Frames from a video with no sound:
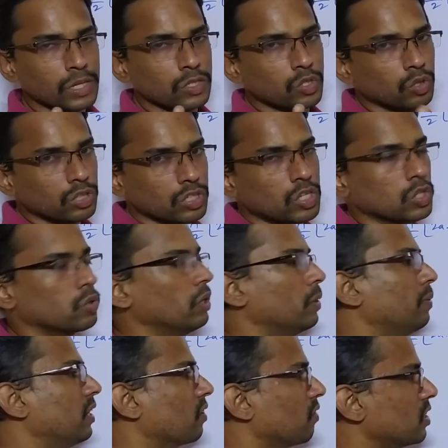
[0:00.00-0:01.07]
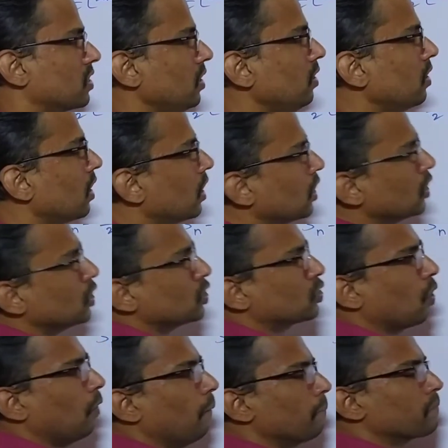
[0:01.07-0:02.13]
So this is going to be the question.
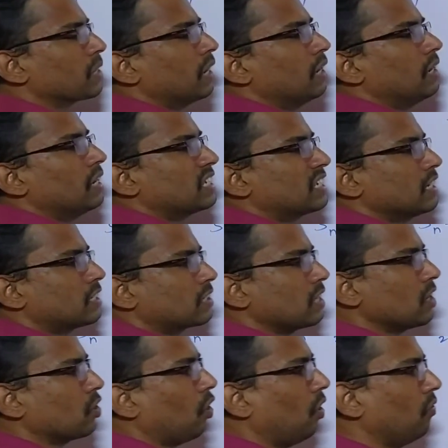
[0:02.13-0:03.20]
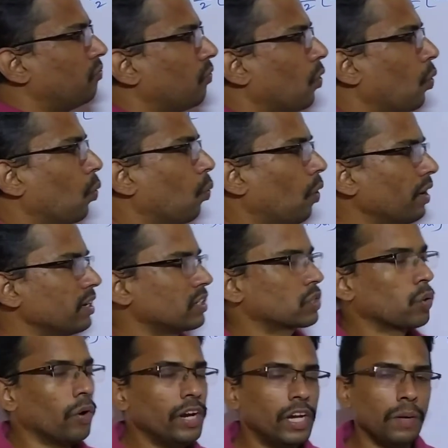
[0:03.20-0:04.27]
So let's just think of what
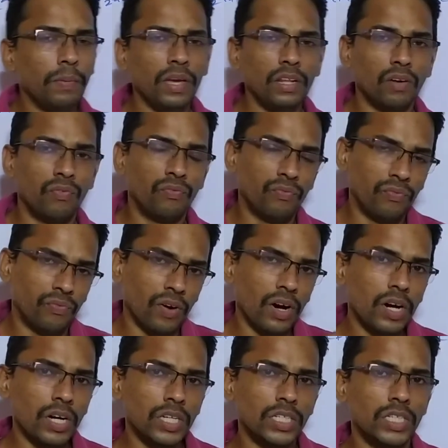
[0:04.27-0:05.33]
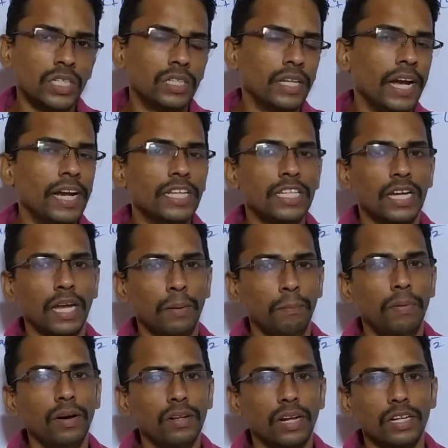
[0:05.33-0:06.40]
is going to be the first 3-digit
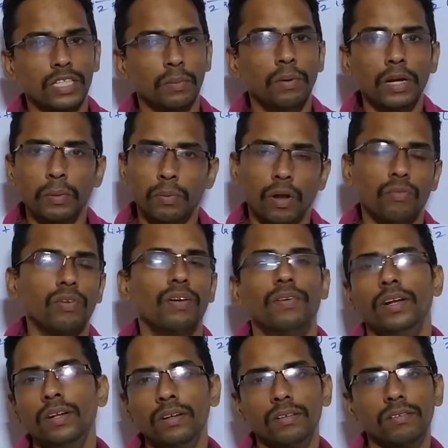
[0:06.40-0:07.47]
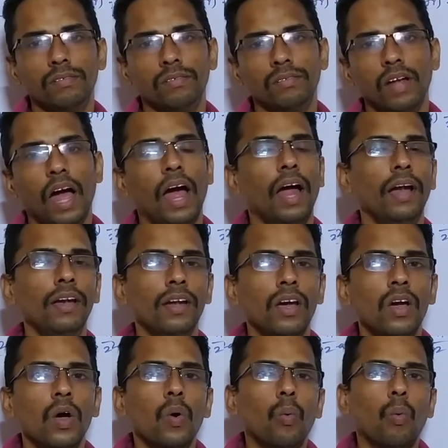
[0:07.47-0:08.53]
number, that's a multiple of 11, and
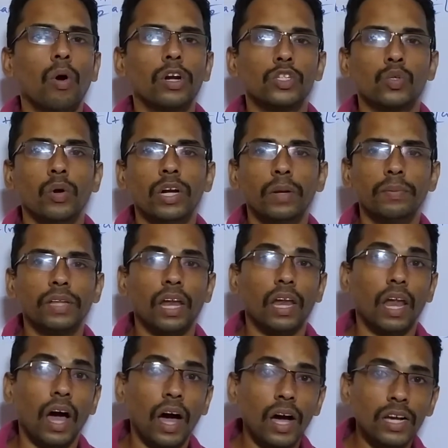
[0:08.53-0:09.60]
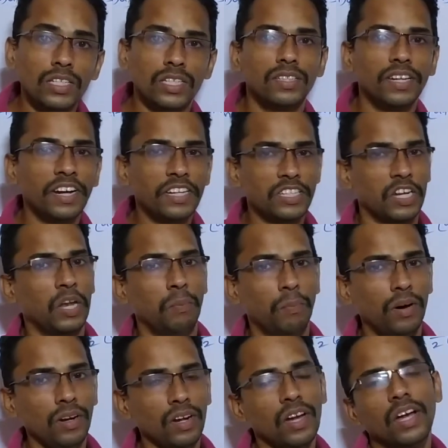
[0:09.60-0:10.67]
what is going to be the last 3-digit
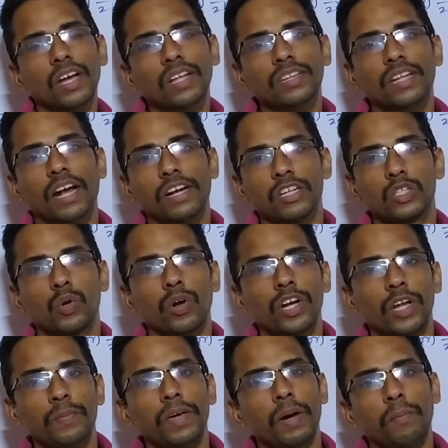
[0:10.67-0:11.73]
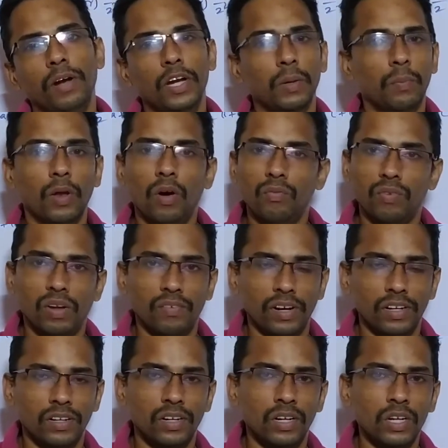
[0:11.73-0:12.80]
number, that is going to be a multiple of
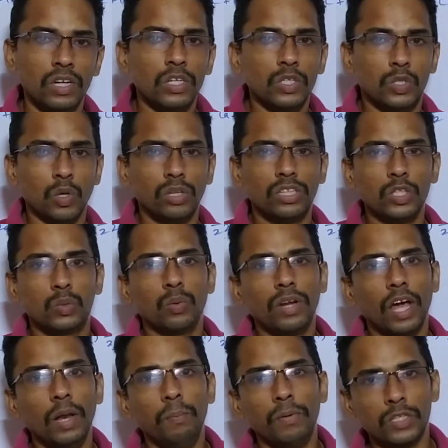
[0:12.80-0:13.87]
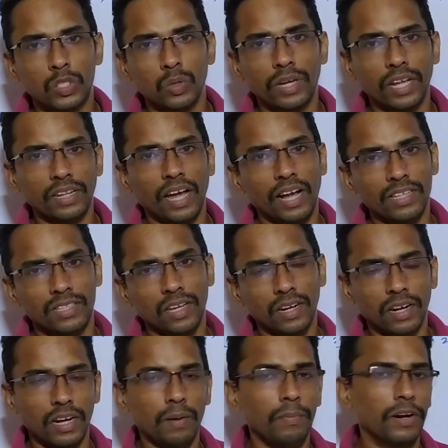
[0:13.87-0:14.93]
11. So this would help us to get the answer
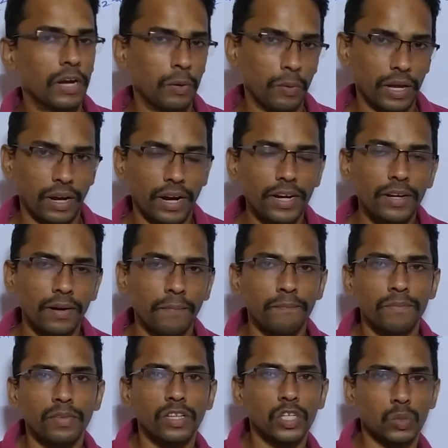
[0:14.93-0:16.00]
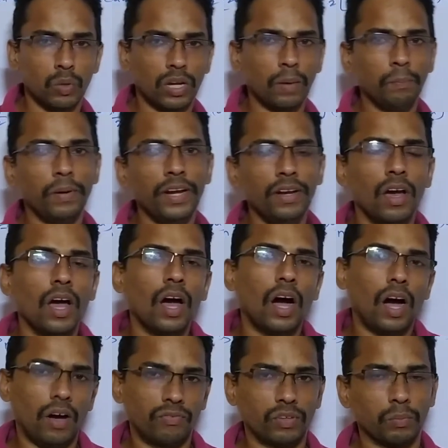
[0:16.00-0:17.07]
in a better way, right? This would complete
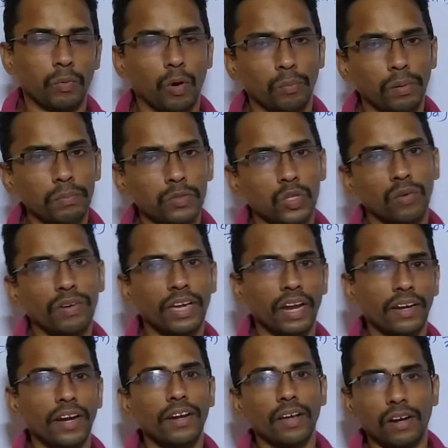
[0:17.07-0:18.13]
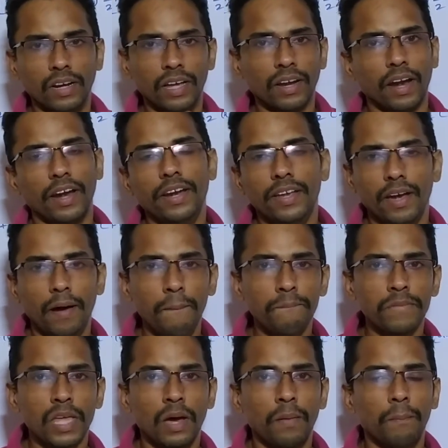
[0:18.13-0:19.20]
half the problem, so we can get a clear
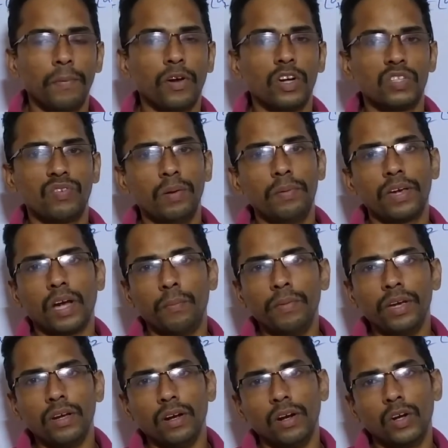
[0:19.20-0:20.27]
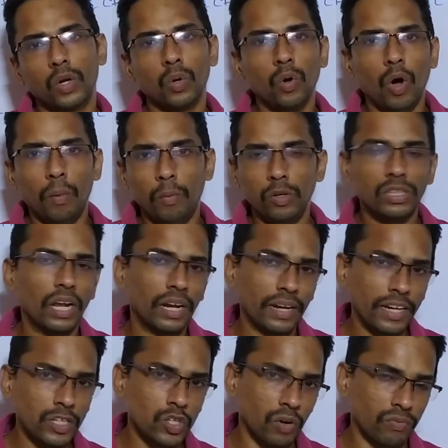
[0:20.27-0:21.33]
idea, because we'll be coming to know about the
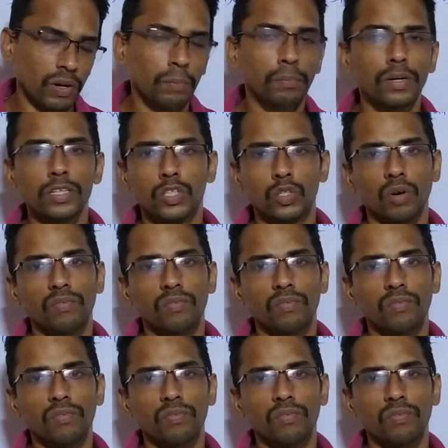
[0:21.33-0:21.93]
range of numbers.